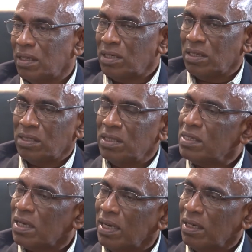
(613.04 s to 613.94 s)
It is
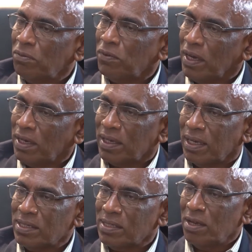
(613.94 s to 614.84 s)
this kind of
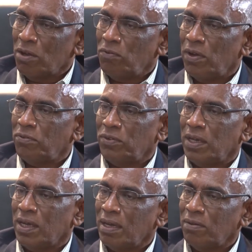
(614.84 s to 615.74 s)
areas where
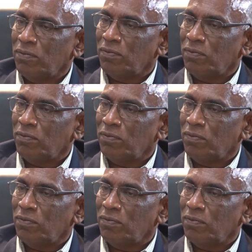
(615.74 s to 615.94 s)
we have